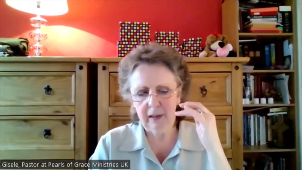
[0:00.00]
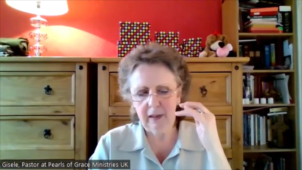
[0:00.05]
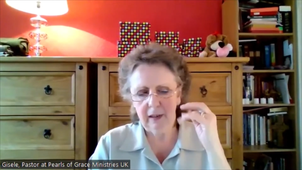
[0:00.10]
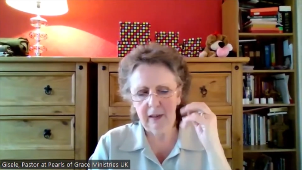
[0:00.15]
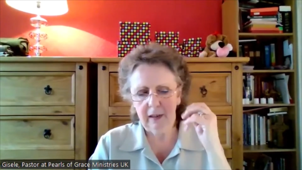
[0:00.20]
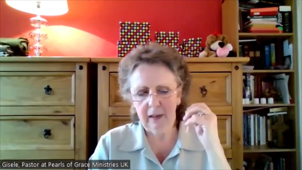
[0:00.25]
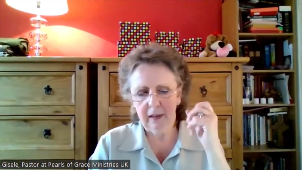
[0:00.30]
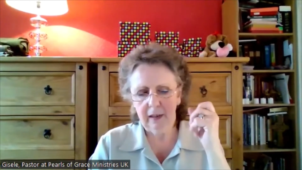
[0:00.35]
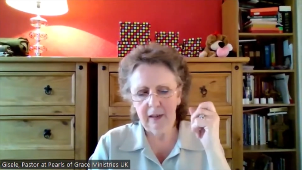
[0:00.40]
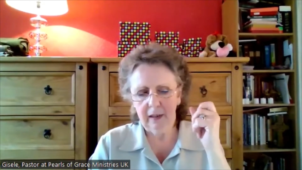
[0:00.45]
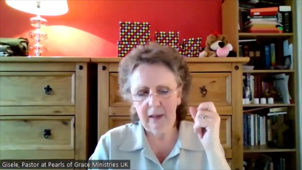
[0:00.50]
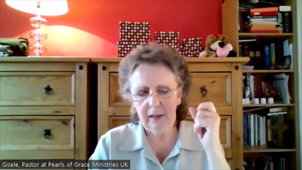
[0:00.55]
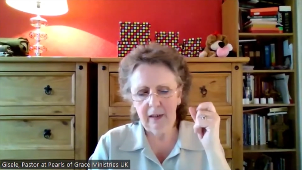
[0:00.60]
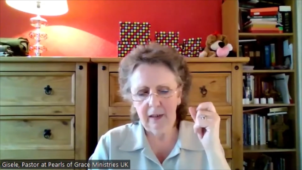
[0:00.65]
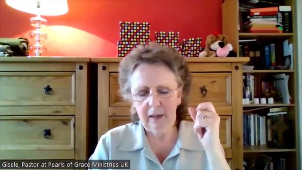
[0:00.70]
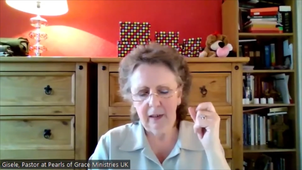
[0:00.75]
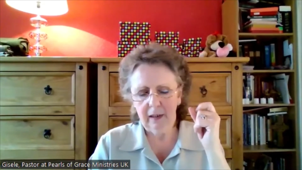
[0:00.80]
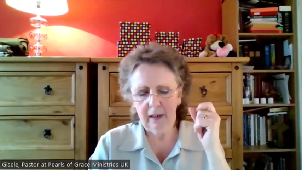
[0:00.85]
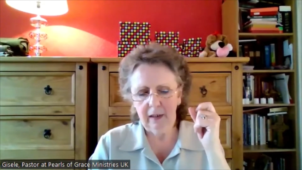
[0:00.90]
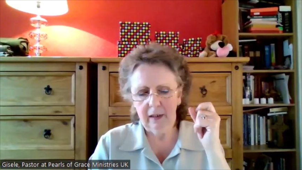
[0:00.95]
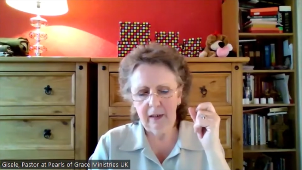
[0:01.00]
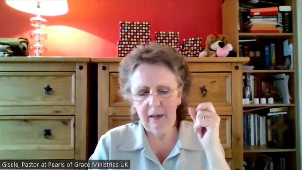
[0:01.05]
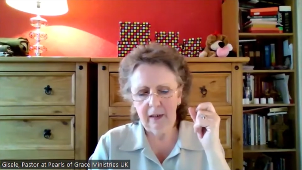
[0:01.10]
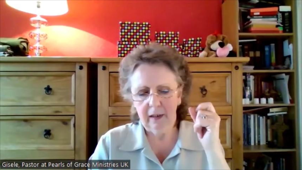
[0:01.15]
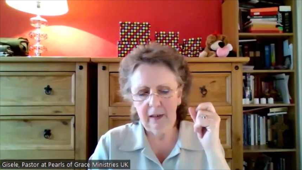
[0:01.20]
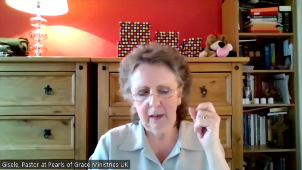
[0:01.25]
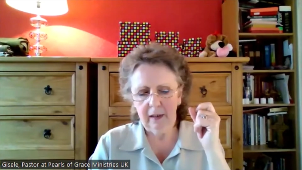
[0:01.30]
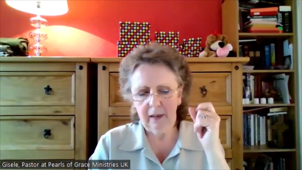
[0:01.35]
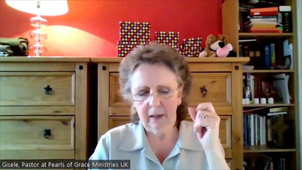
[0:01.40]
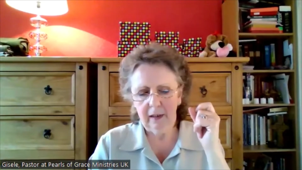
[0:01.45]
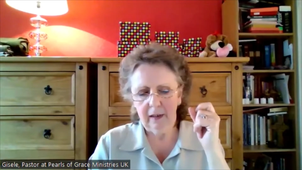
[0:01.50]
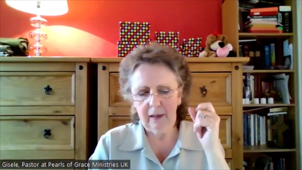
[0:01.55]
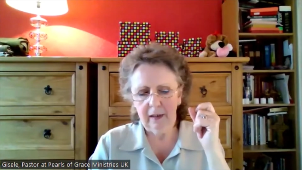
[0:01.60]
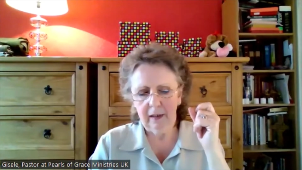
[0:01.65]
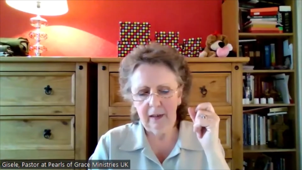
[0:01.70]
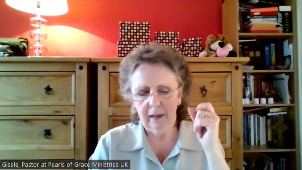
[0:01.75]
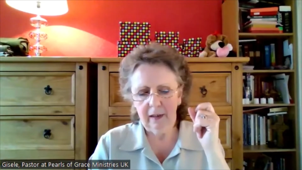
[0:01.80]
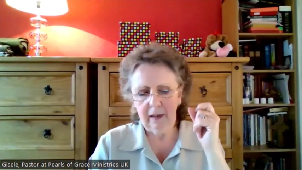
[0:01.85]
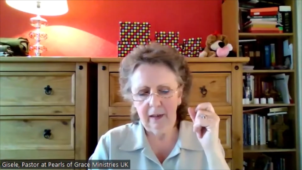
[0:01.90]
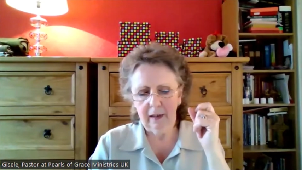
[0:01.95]

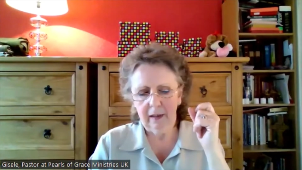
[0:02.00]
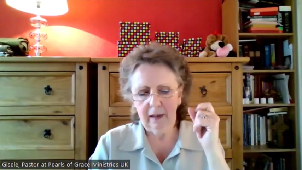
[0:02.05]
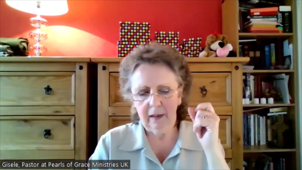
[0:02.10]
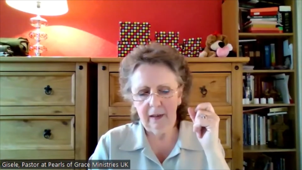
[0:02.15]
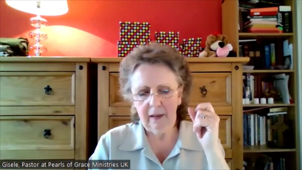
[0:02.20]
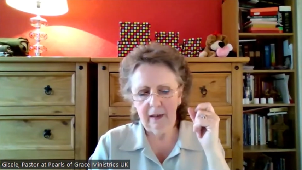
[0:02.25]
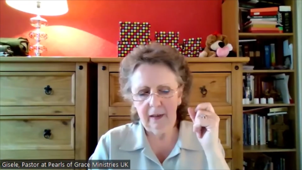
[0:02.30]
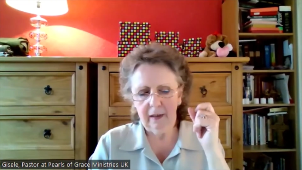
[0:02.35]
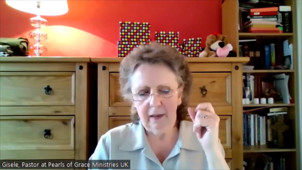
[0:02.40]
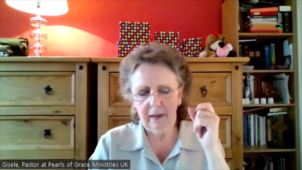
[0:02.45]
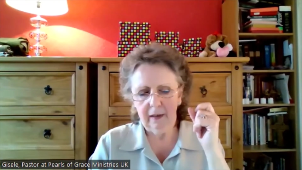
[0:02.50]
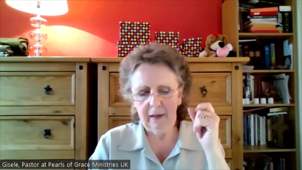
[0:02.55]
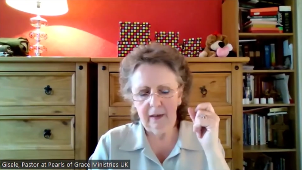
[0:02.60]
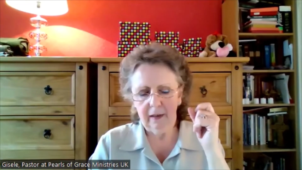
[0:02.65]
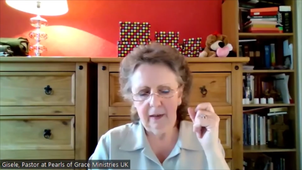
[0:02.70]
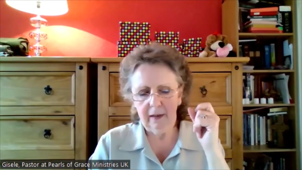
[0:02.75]
(silence)